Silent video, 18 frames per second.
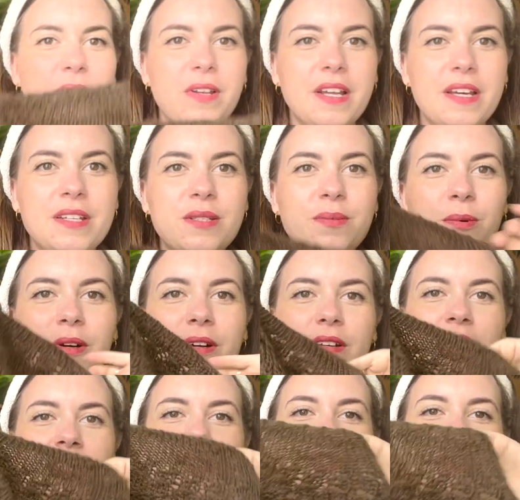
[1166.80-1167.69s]
lace
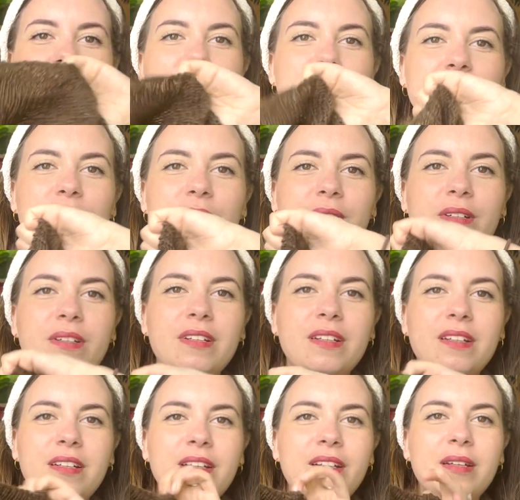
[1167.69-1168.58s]
work's still
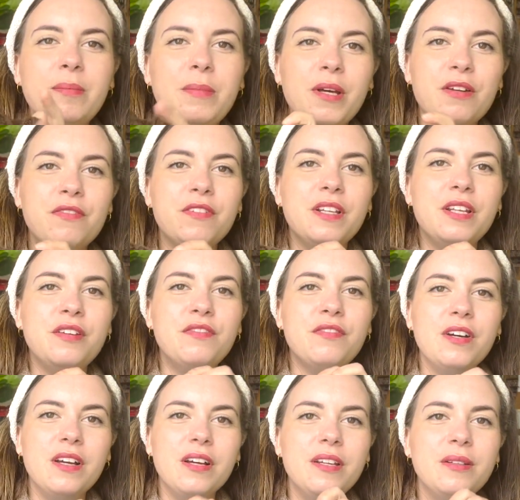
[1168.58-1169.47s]
perfectly
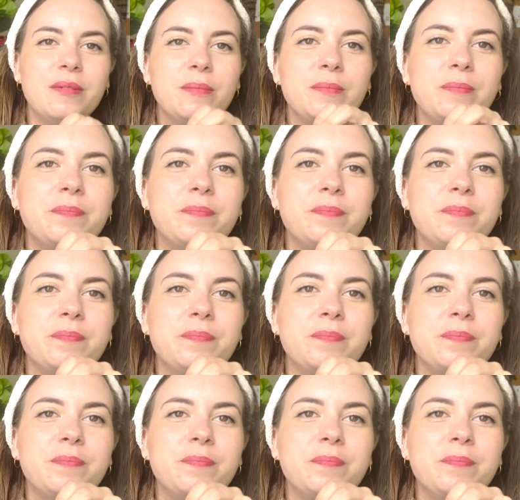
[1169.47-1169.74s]
fine.